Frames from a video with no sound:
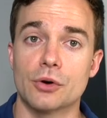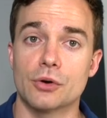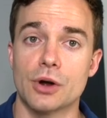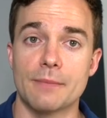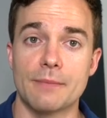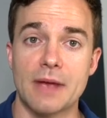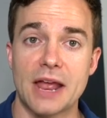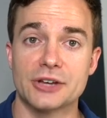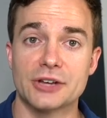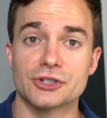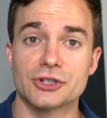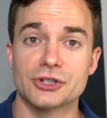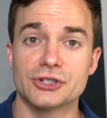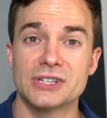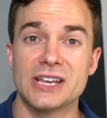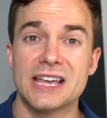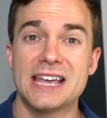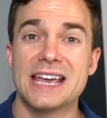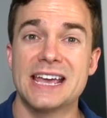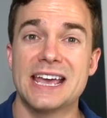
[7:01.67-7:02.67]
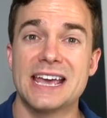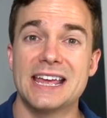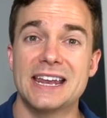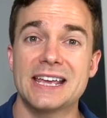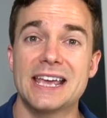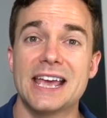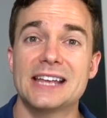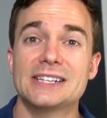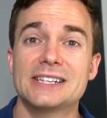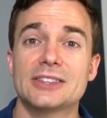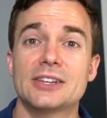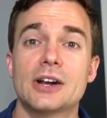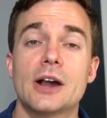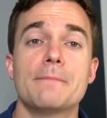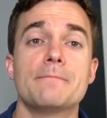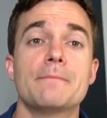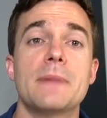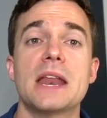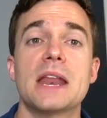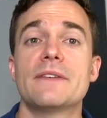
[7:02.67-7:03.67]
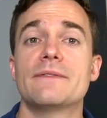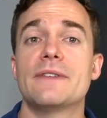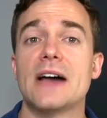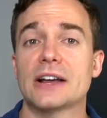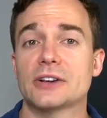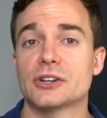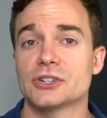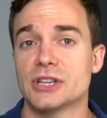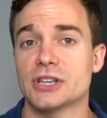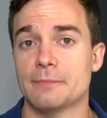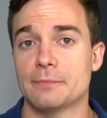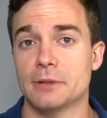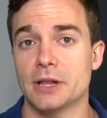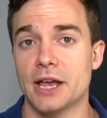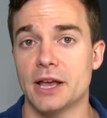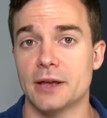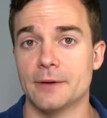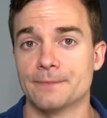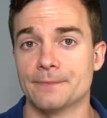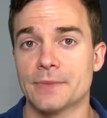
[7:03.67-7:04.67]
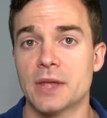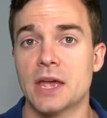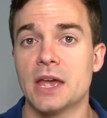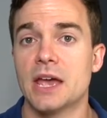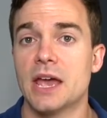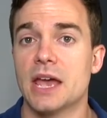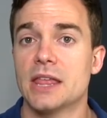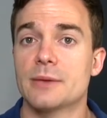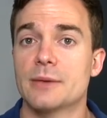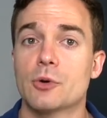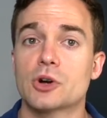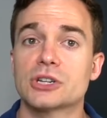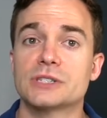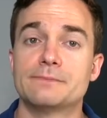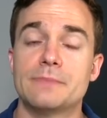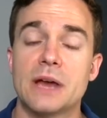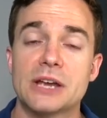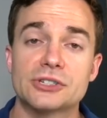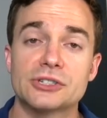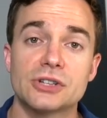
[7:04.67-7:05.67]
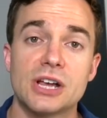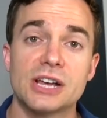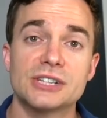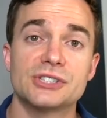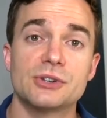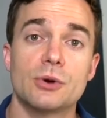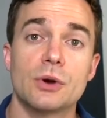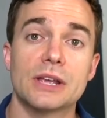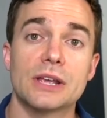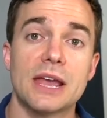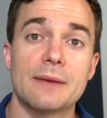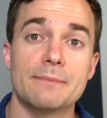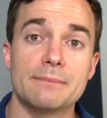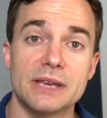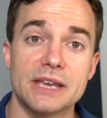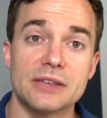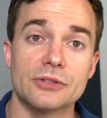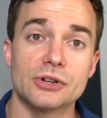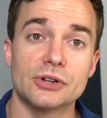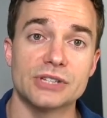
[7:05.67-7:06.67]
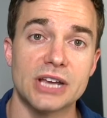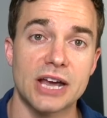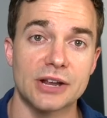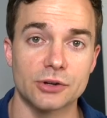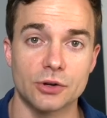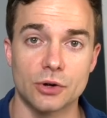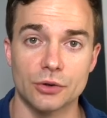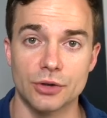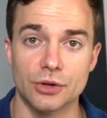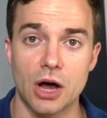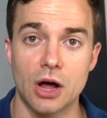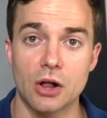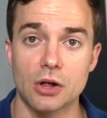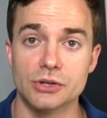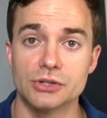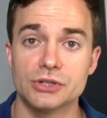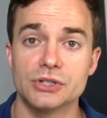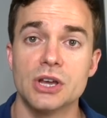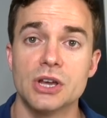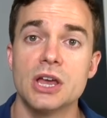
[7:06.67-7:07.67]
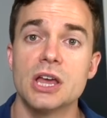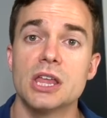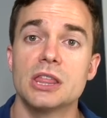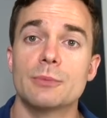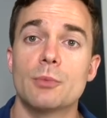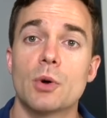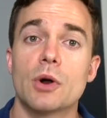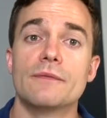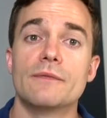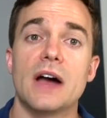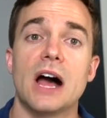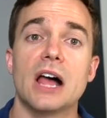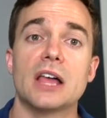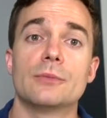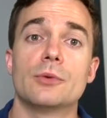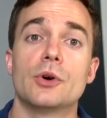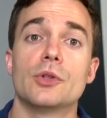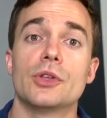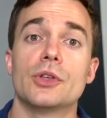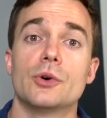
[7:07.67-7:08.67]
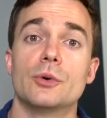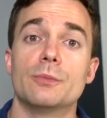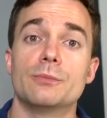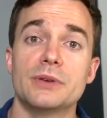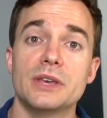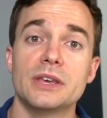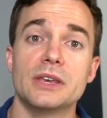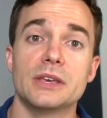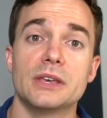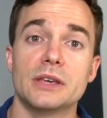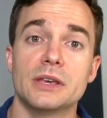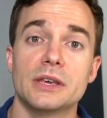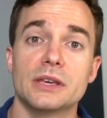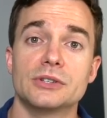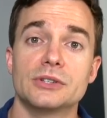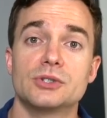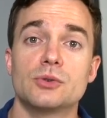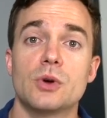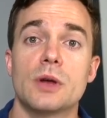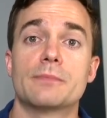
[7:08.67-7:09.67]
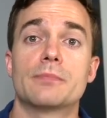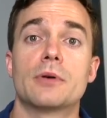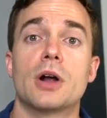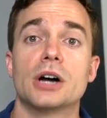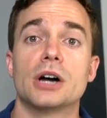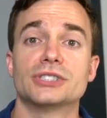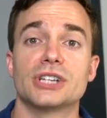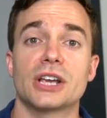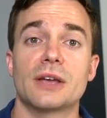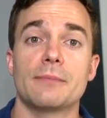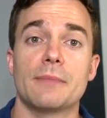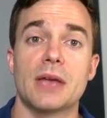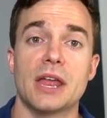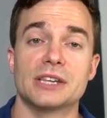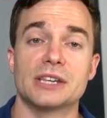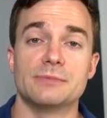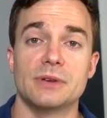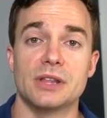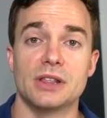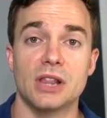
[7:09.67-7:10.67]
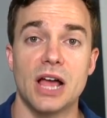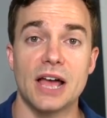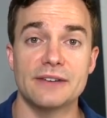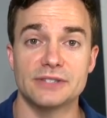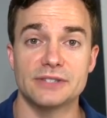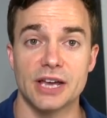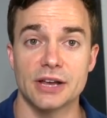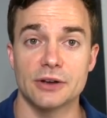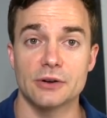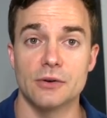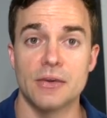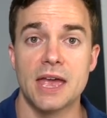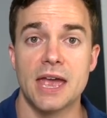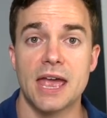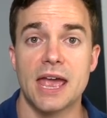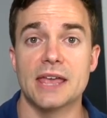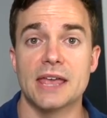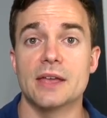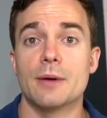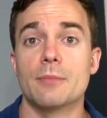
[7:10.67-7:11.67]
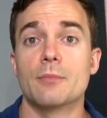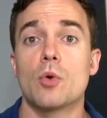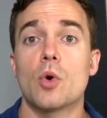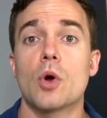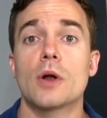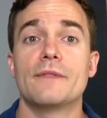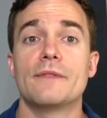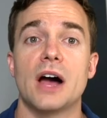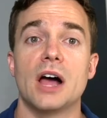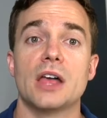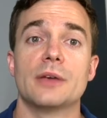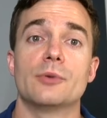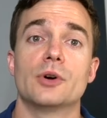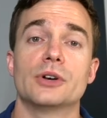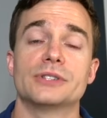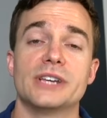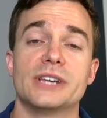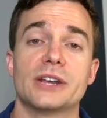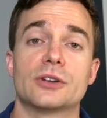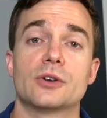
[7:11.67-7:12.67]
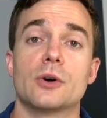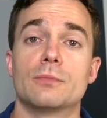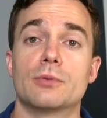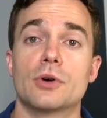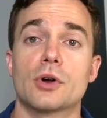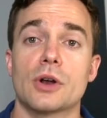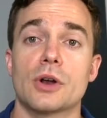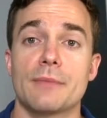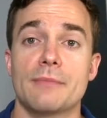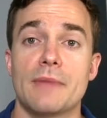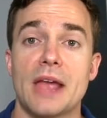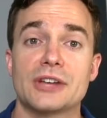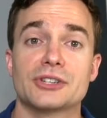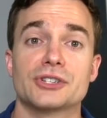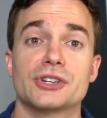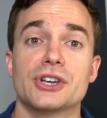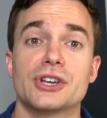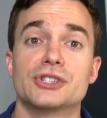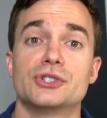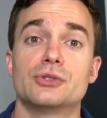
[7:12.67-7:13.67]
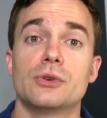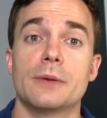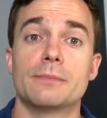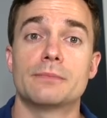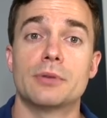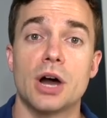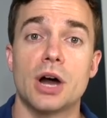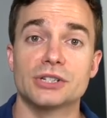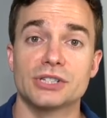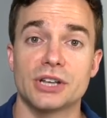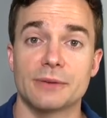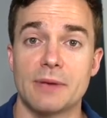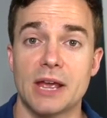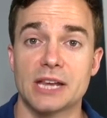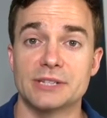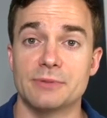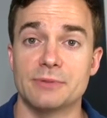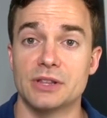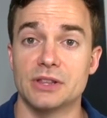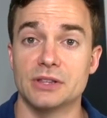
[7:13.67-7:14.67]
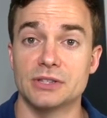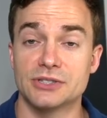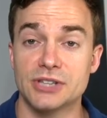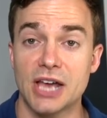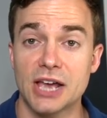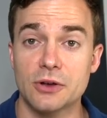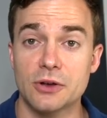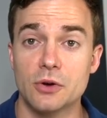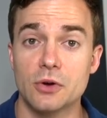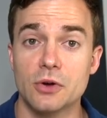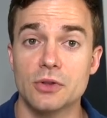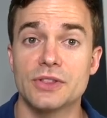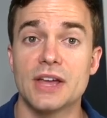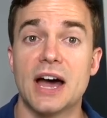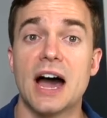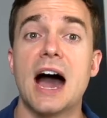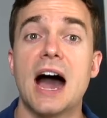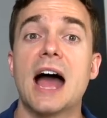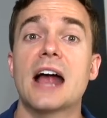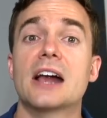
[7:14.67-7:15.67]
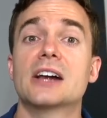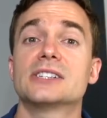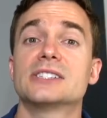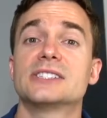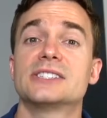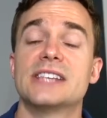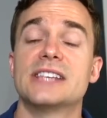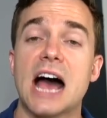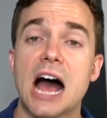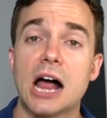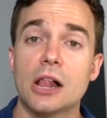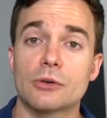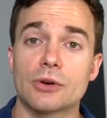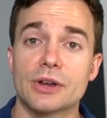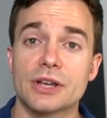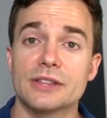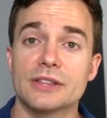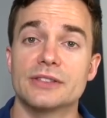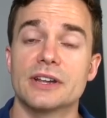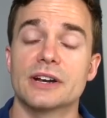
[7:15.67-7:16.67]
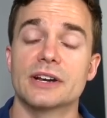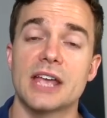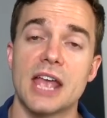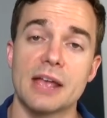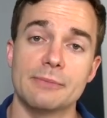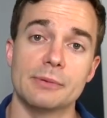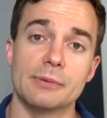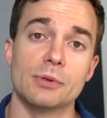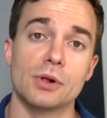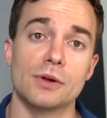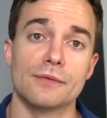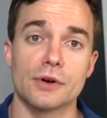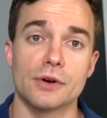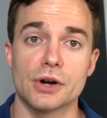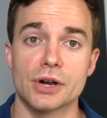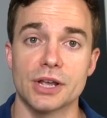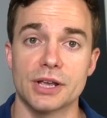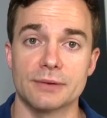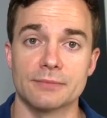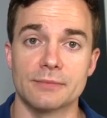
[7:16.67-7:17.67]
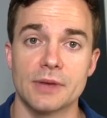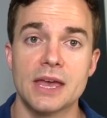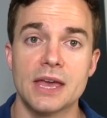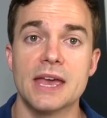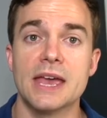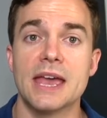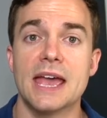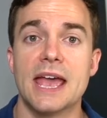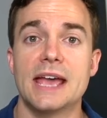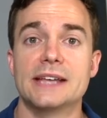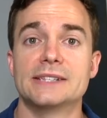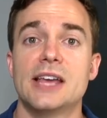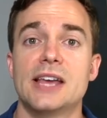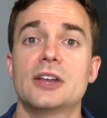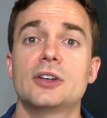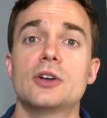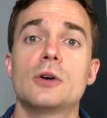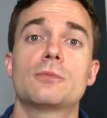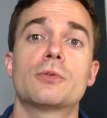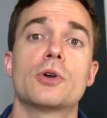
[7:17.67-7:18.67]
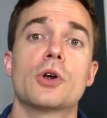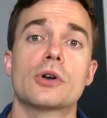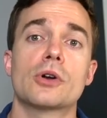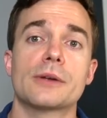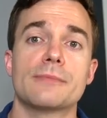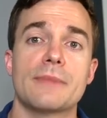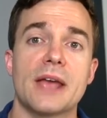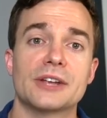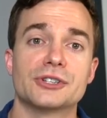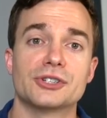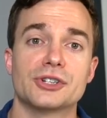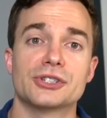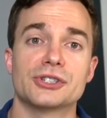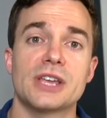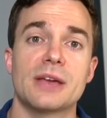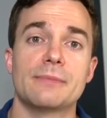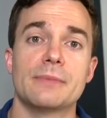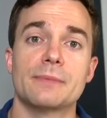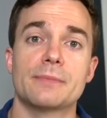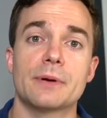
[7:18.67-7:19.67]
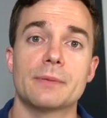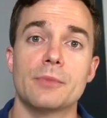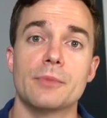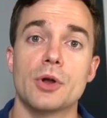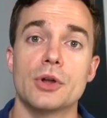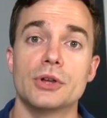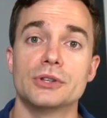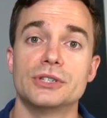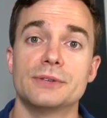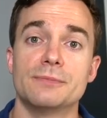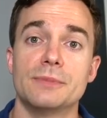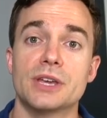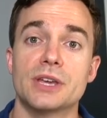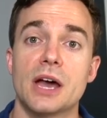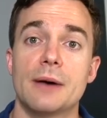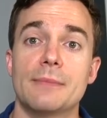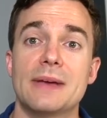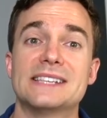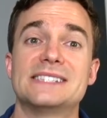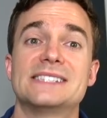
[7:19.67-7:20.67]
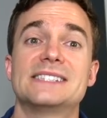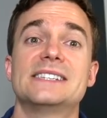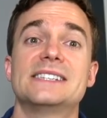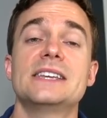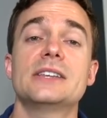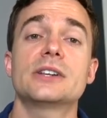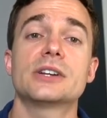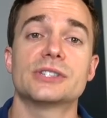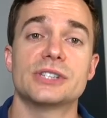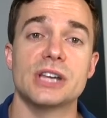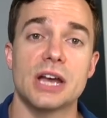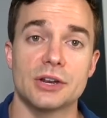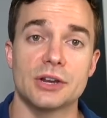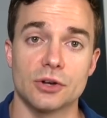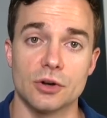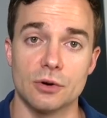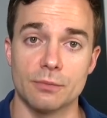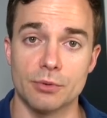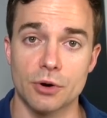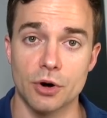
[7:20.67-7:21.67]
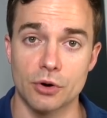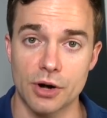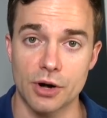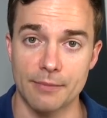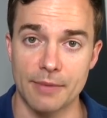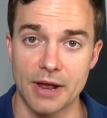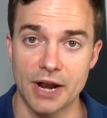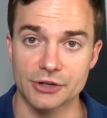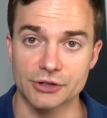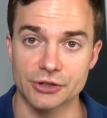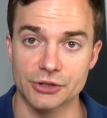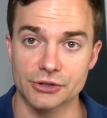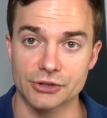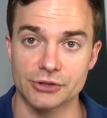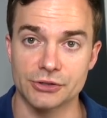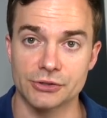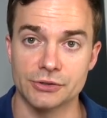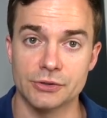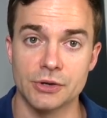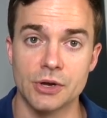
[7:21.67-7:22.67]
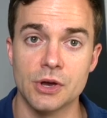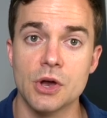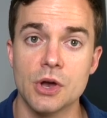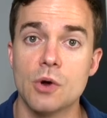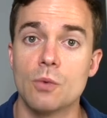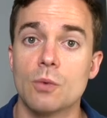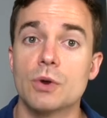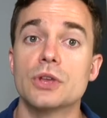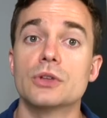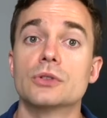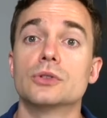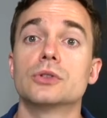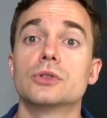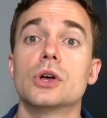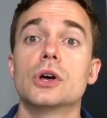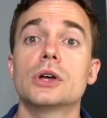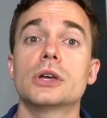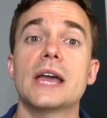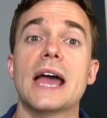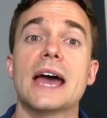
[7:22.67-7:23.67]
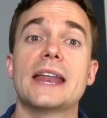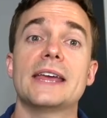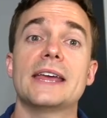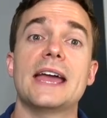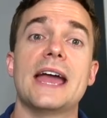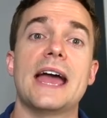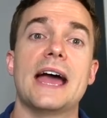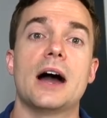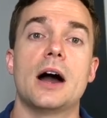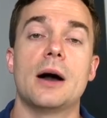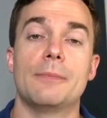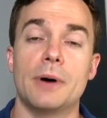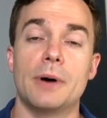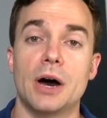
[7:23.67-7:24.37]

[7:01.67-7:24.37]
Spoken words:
managers indicates that there are many factors at play. And the more specialized someone can be in their technical knowledge, the more valuable they will be to a project management lifecycle. And the more valuable a technical program manager is to a project management cycle, the higher salary they're capable of earning. And technical program managers can be promoted to become senior technical program managers. When you look at it upon